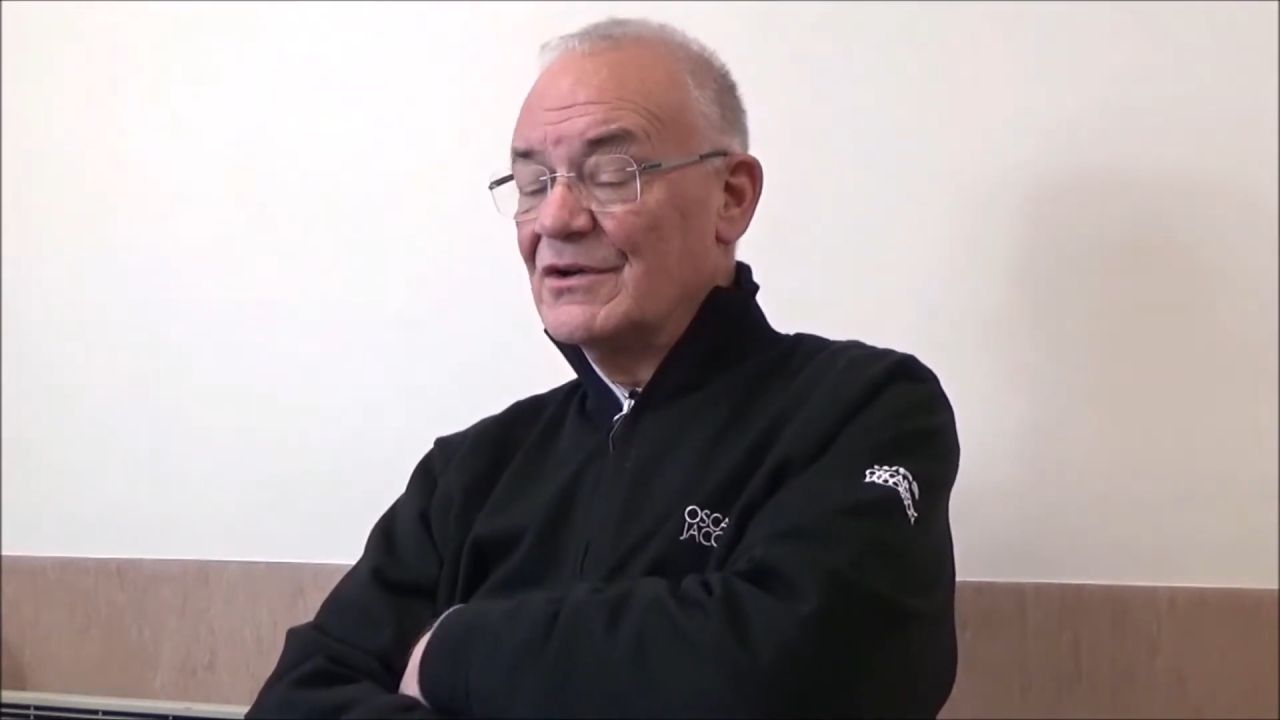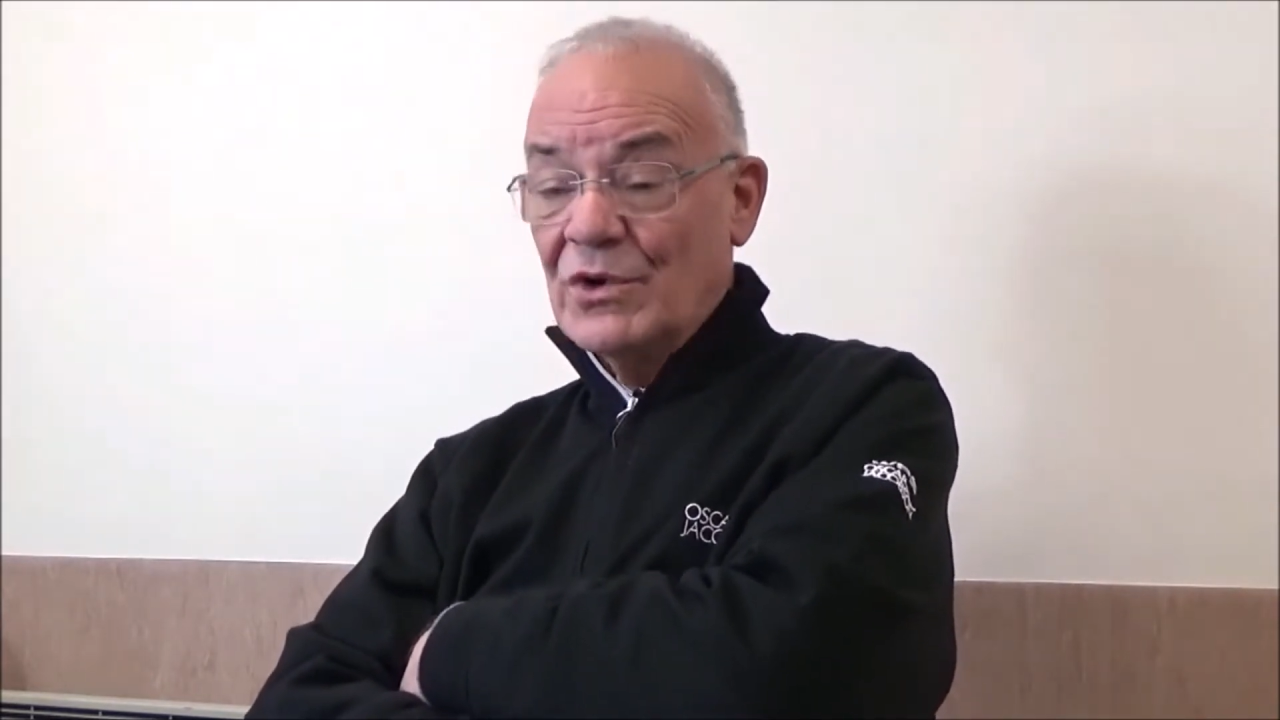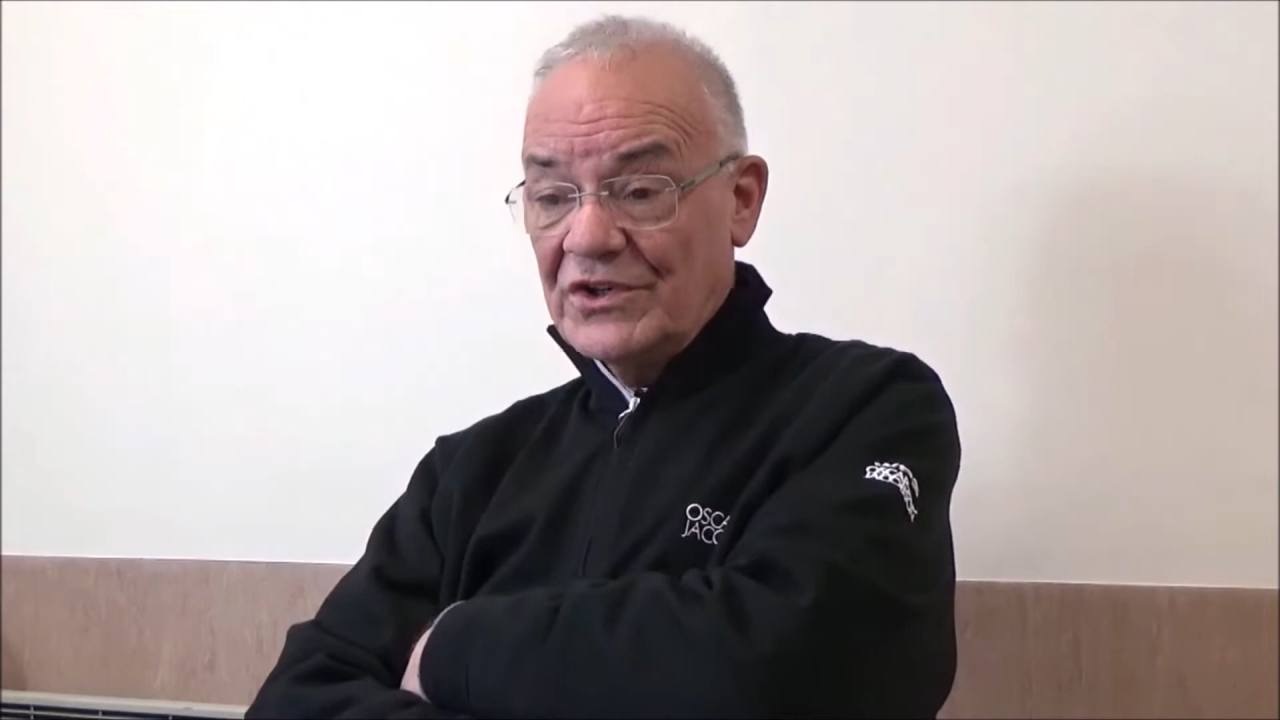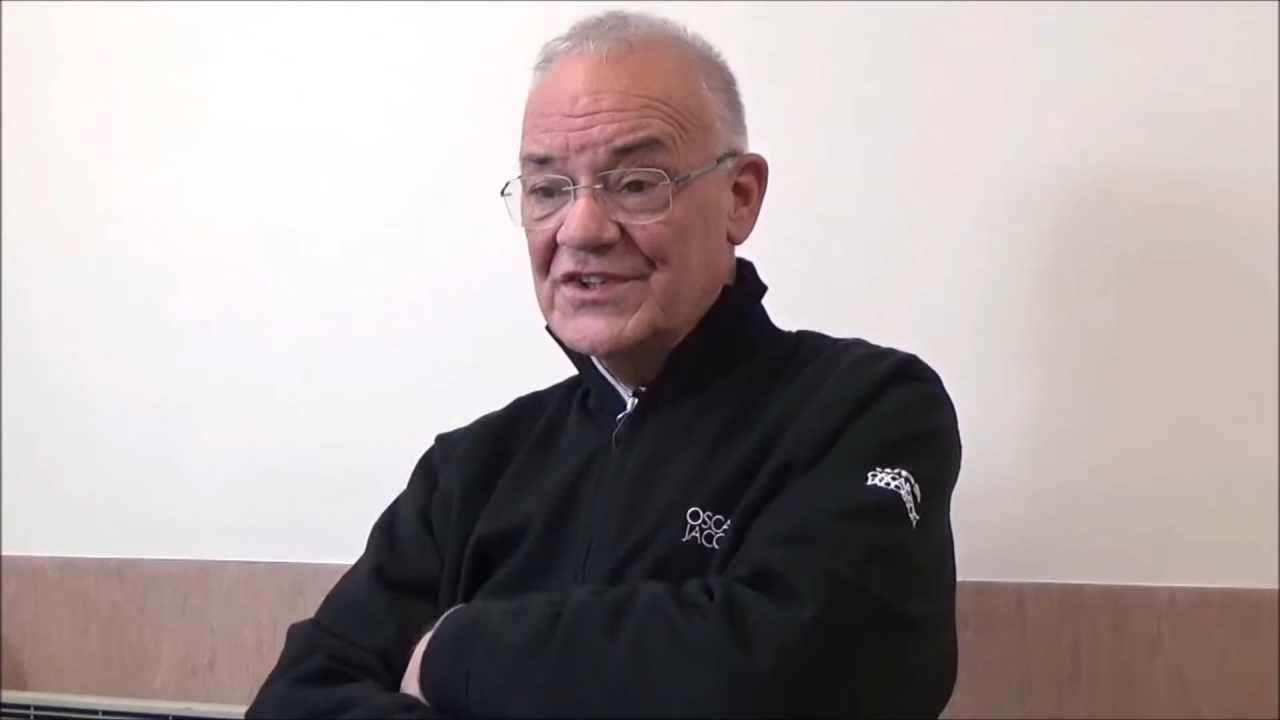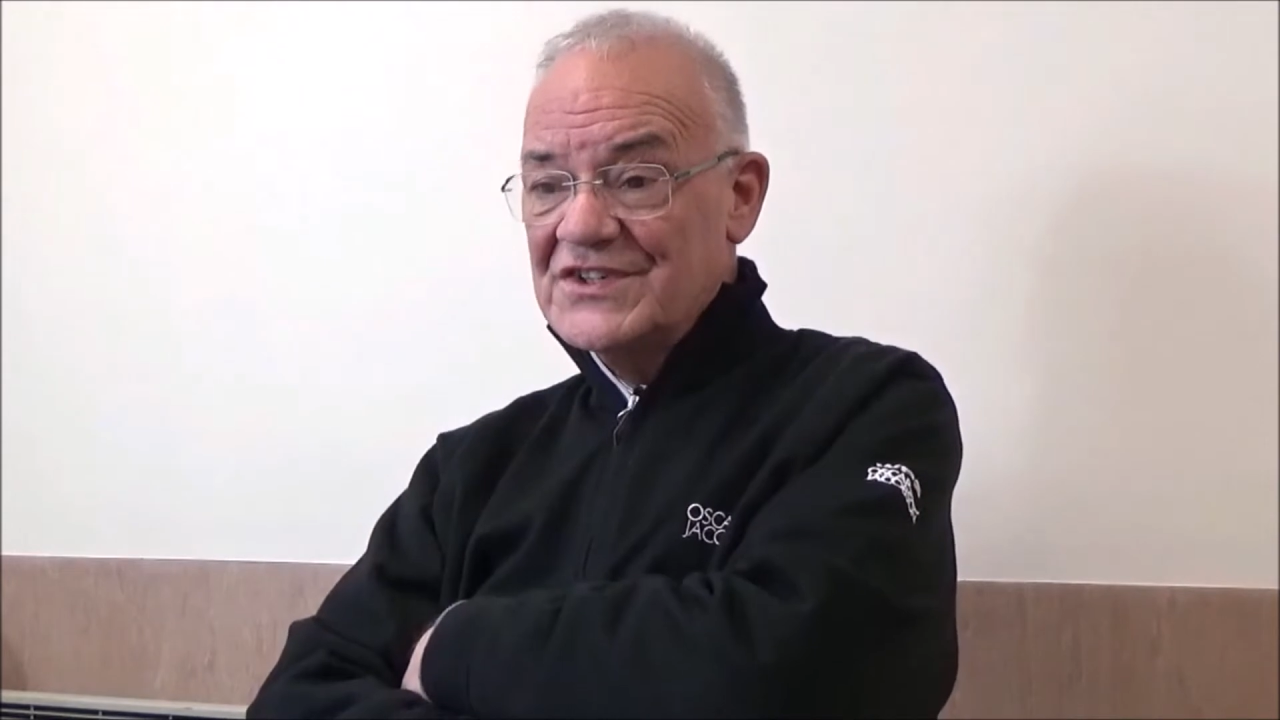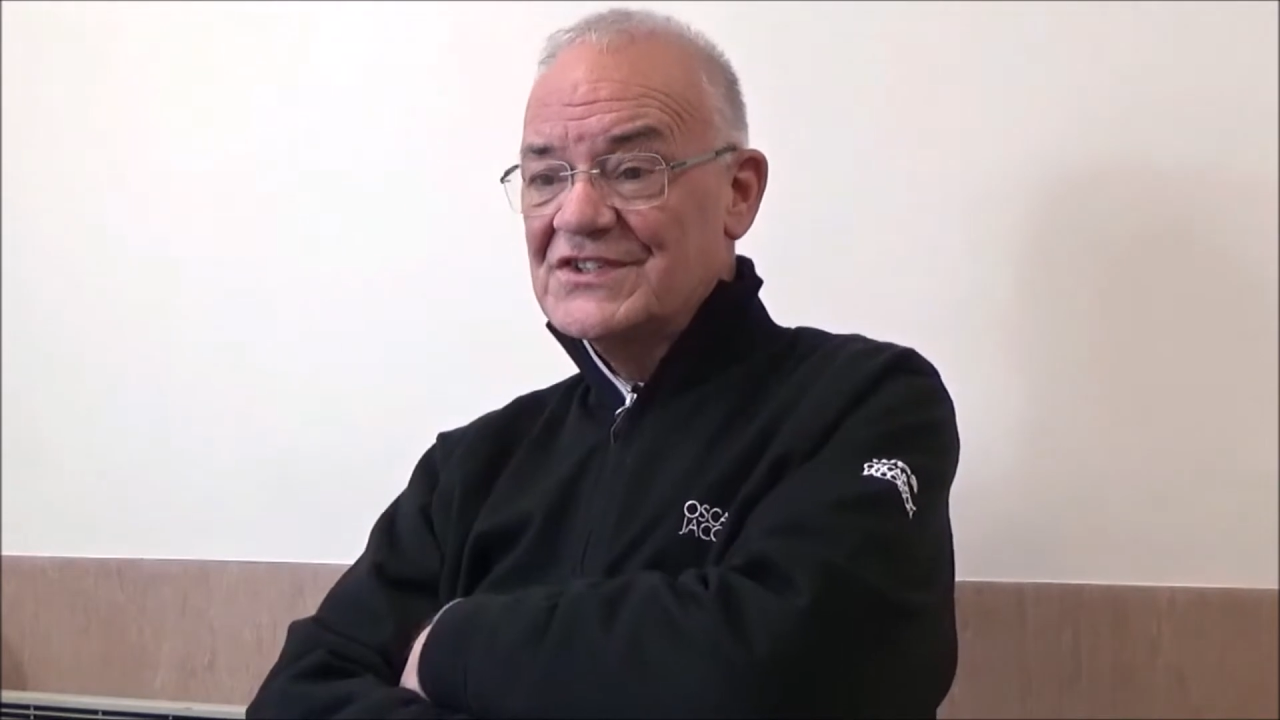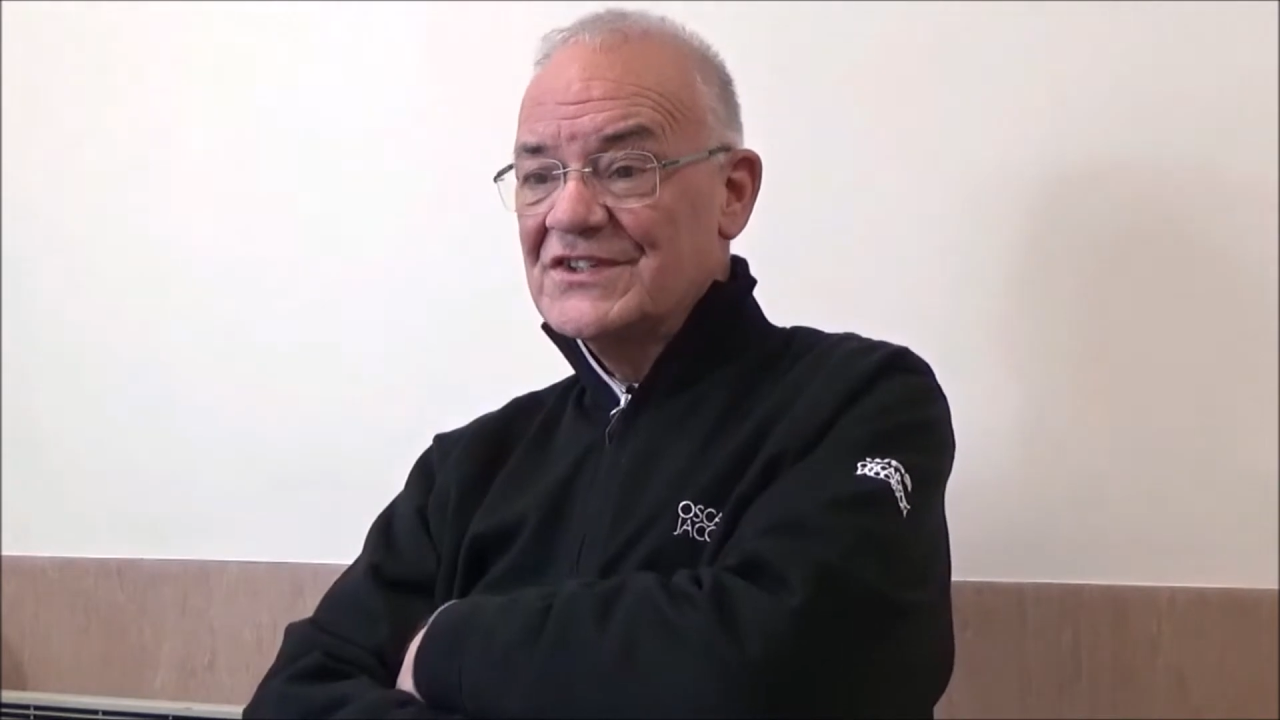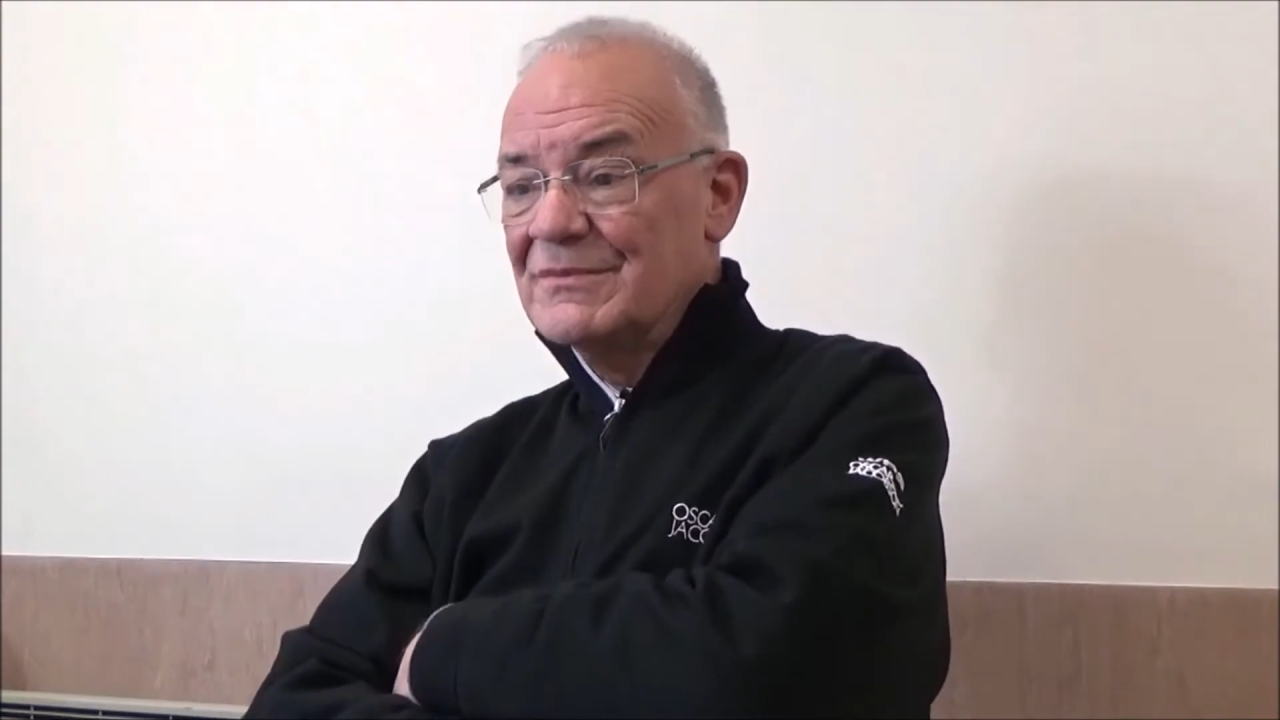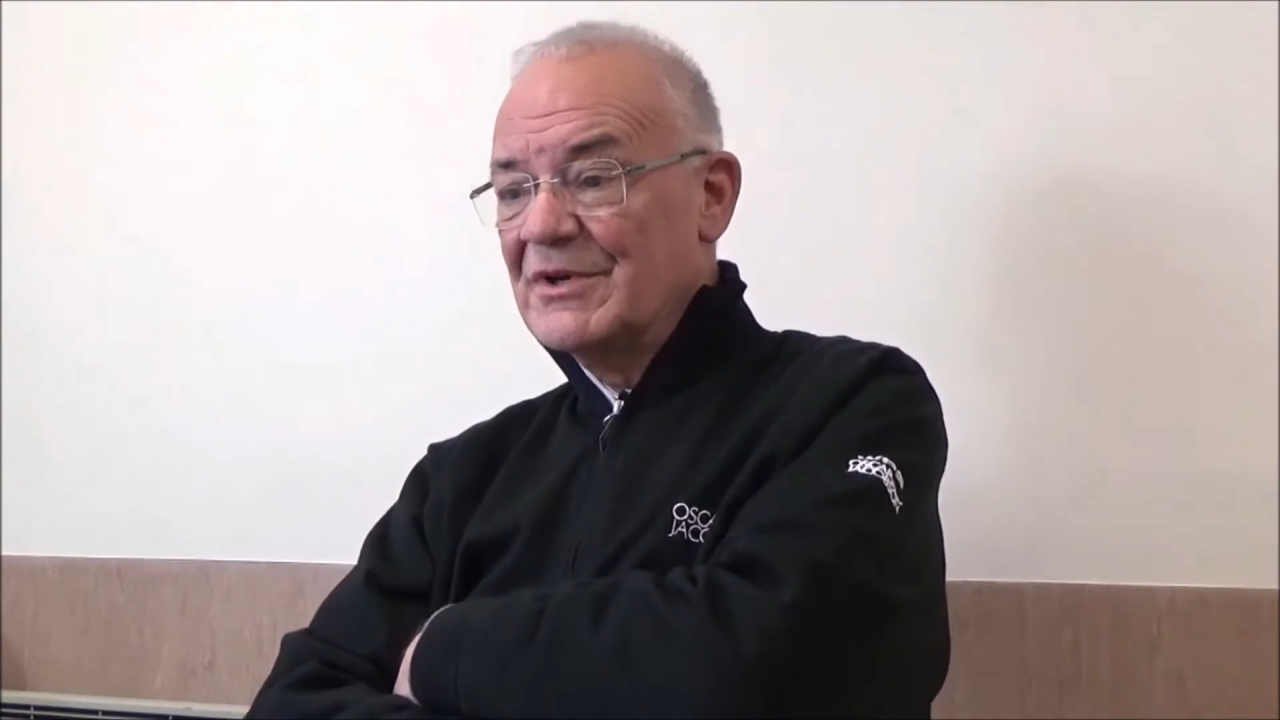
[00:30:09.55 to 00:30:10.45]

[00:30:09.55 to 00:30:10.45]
qualities